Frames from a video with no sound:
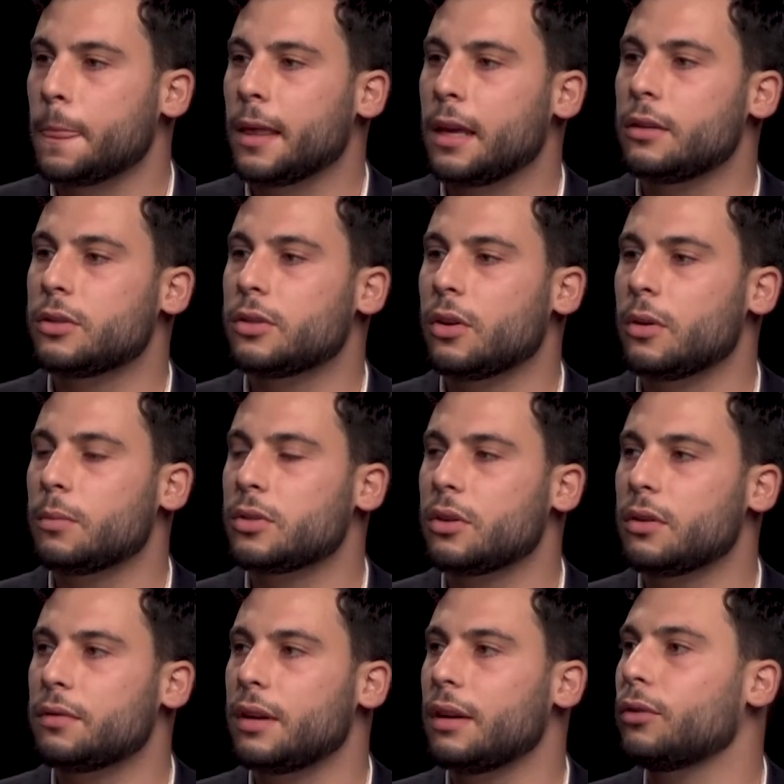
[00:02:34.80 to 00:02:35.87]
in terms
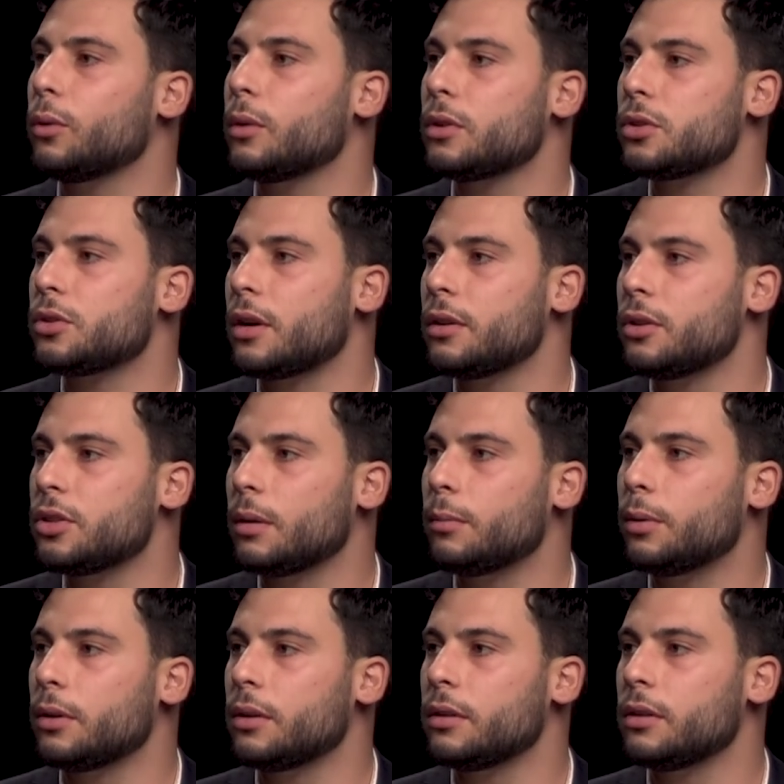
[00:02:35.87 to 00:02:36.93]
of everyone's trying to
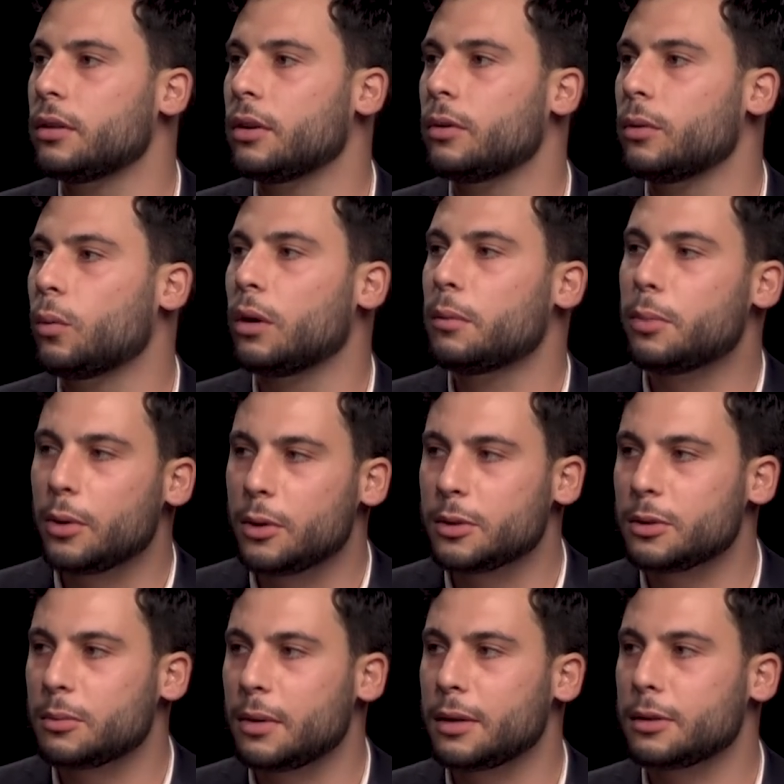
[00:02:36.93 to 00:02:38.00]
jump on it. One
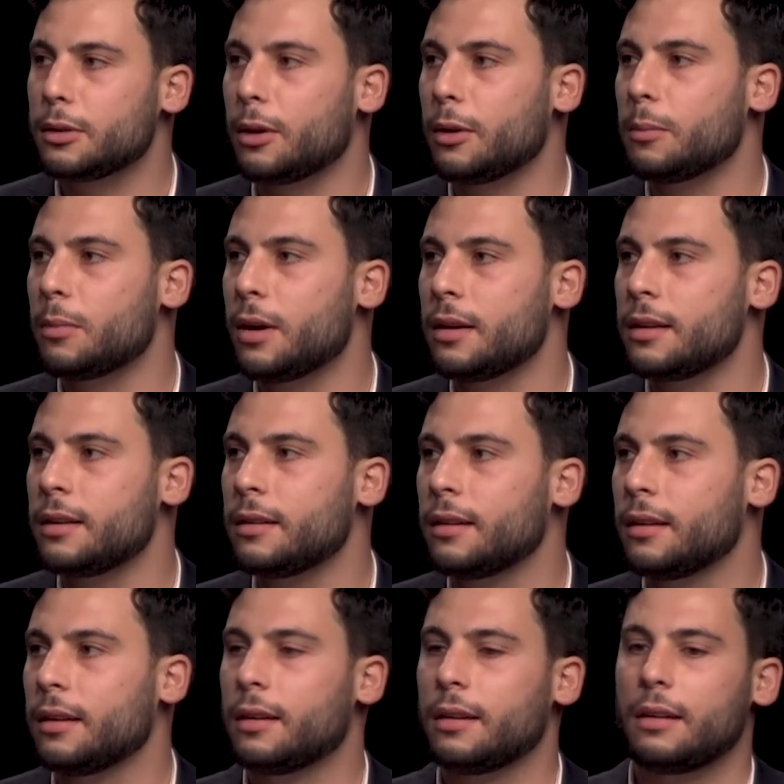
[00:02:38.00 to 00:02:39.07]
person makes a lot of money
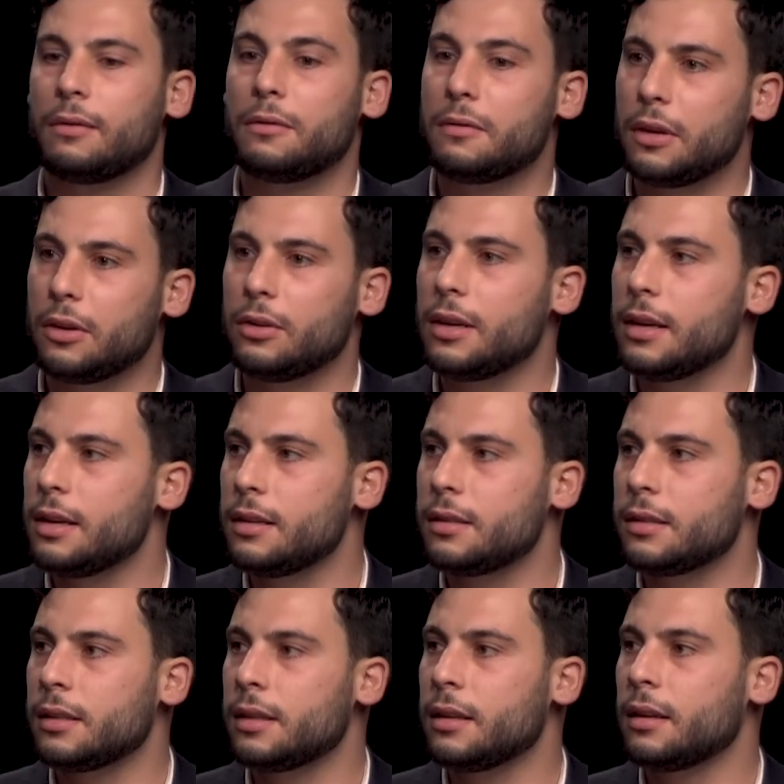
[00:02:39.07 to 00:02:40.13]
very
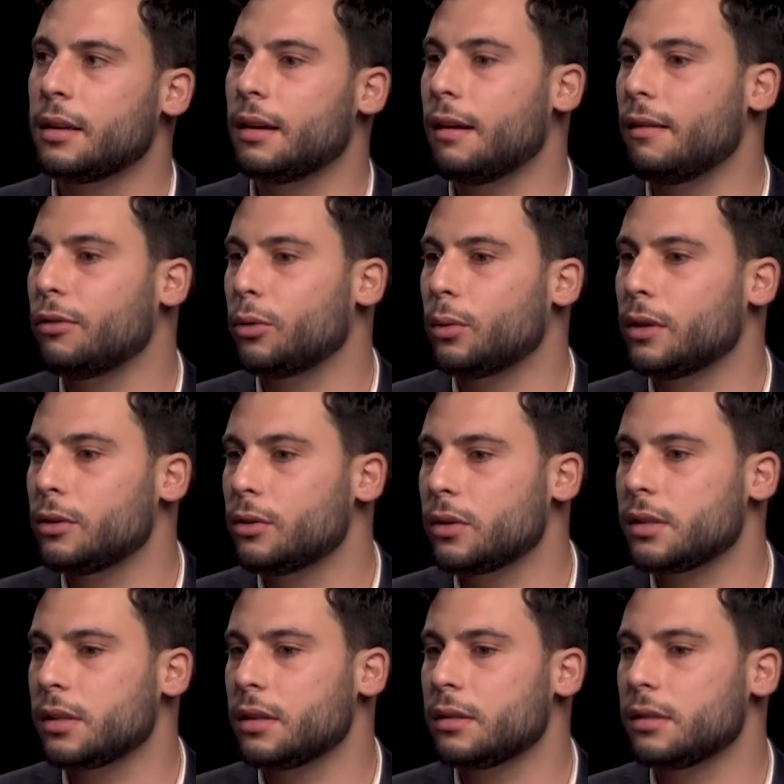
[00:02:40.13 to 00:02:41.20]
easily. Everyone
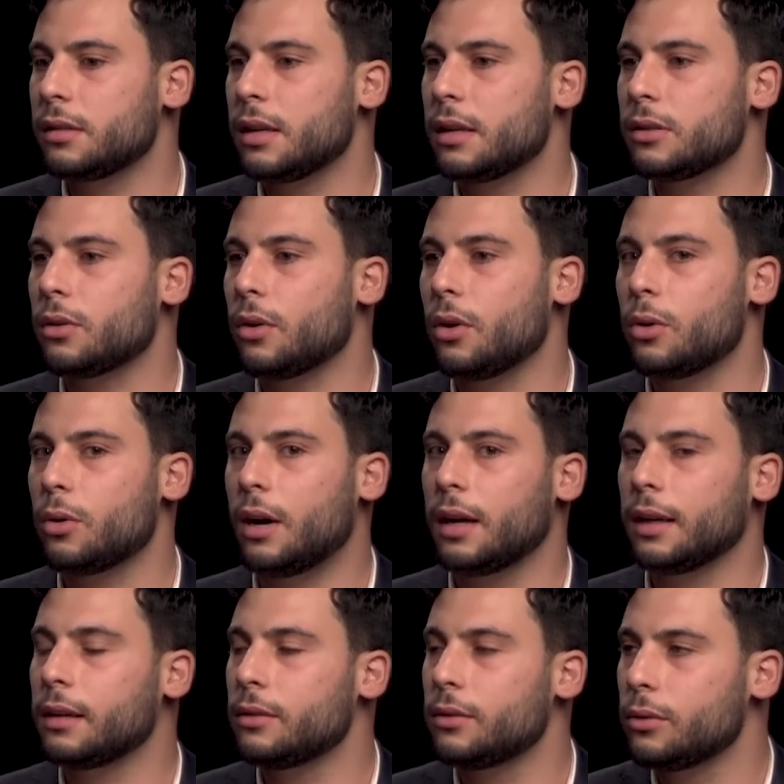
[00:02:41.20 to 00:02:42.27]
looks at it and says, oh, I
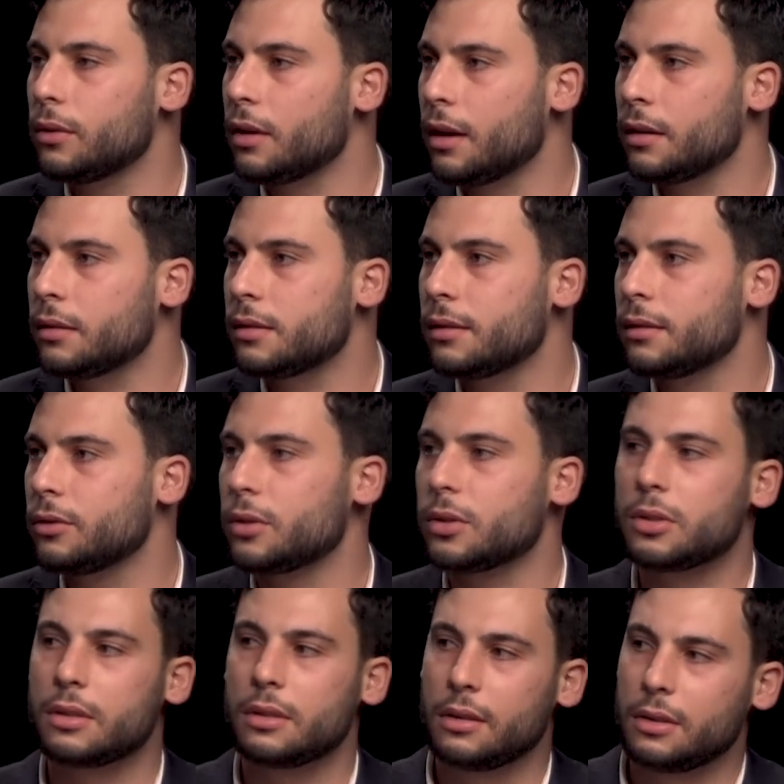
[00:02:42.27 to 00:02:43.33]
can do that,
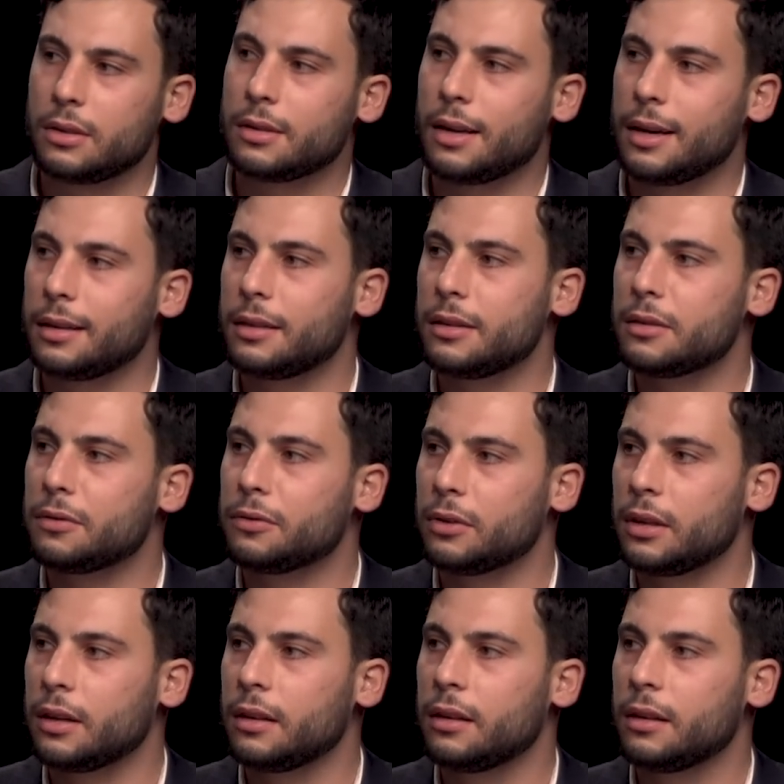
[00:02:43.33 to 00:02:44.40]
just slightly
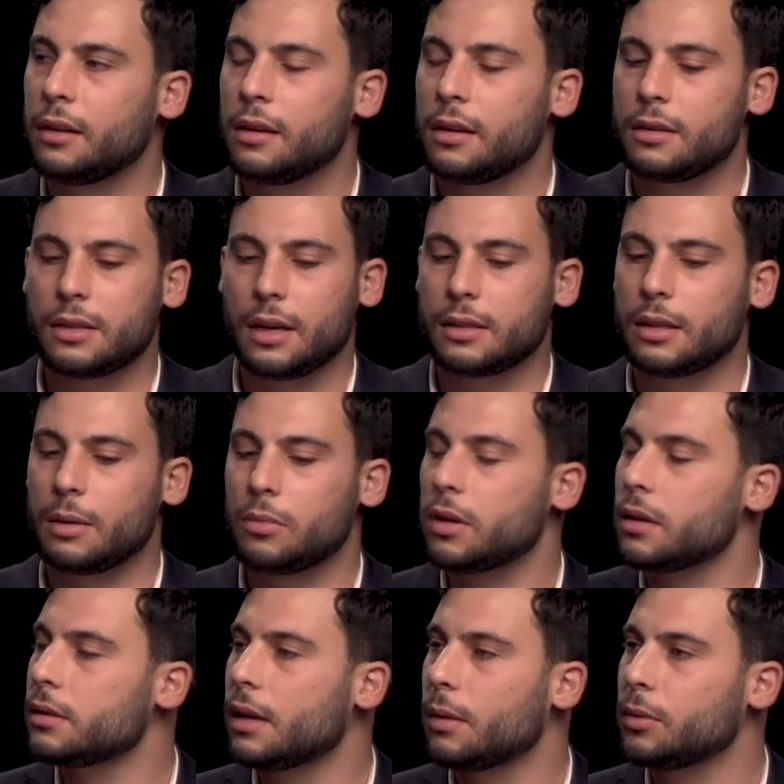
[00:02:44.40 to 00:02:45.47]
differently. Exact same
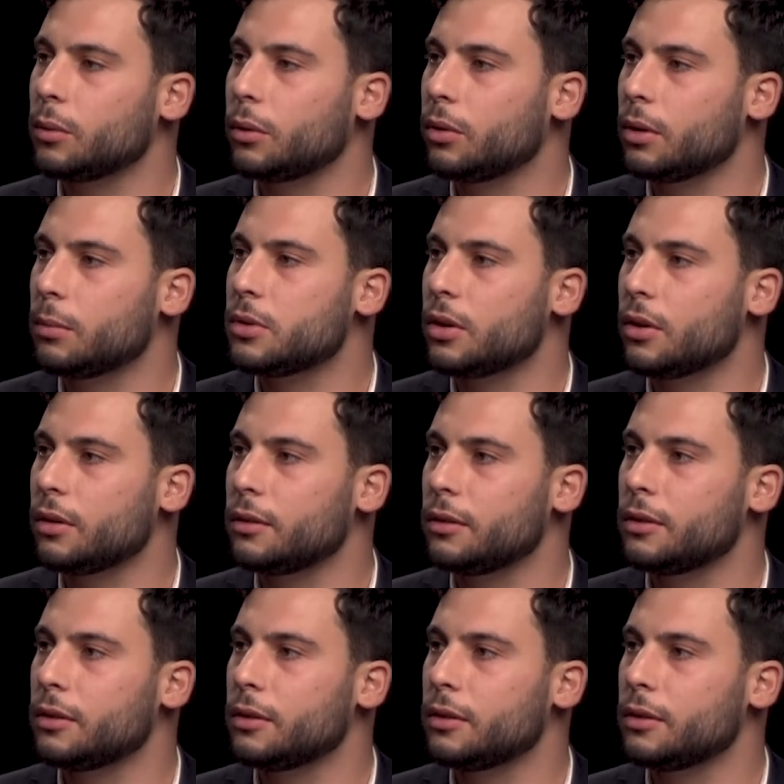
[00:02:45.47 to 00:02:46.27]
thing is happening with crypto.